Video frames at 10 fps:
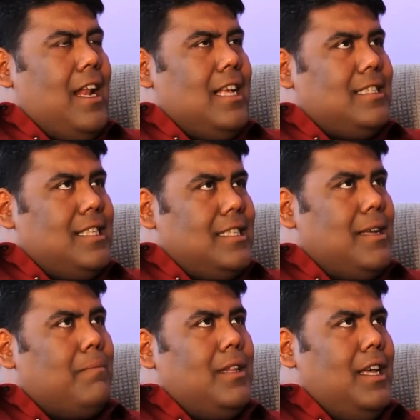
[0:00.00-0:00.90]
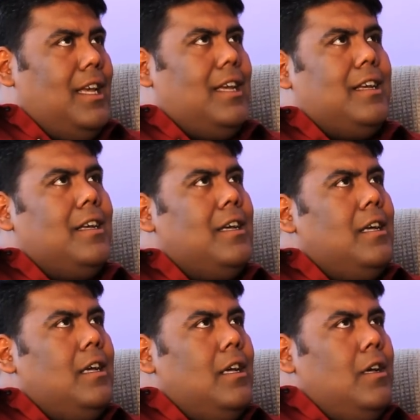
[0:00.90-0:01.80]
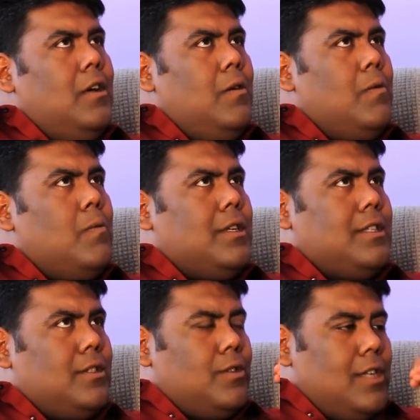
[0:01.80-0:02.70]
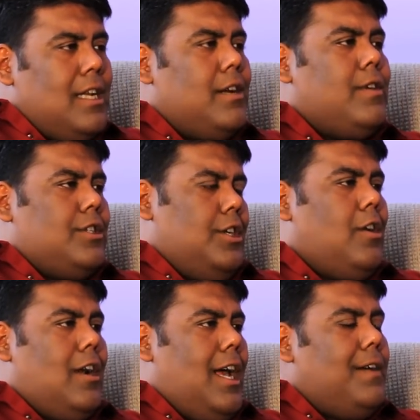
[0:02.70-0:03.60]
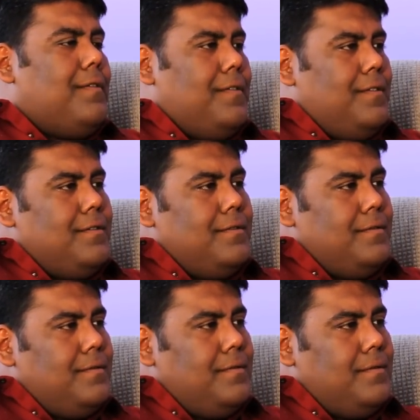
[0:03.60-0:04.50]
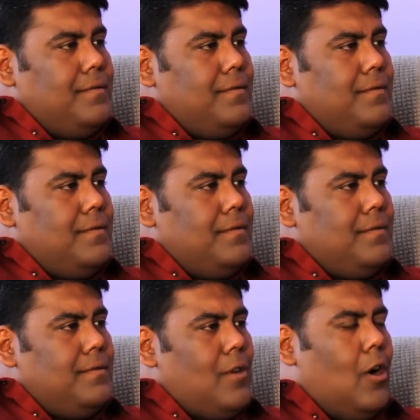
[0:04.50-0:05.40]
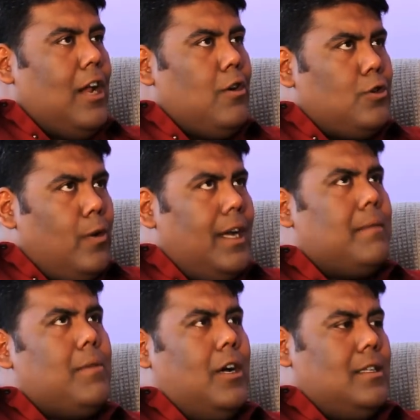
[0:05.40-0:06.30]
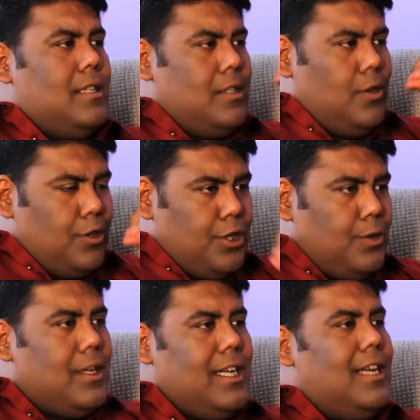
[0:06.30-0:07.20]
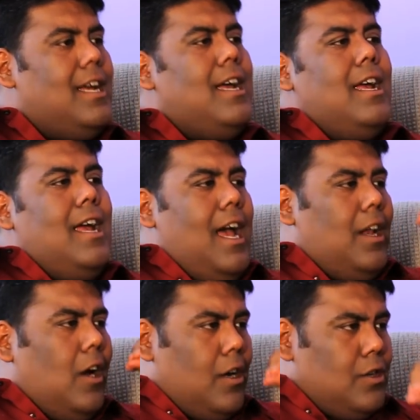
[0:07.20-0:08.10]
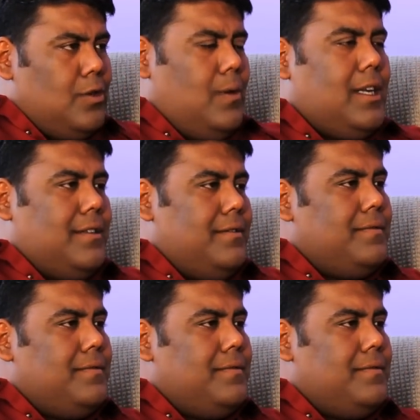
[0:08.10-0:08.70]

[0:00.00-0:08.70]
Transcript: and is this something which is really enriching your life, or are you doing it because it's your duty, and you got to do it?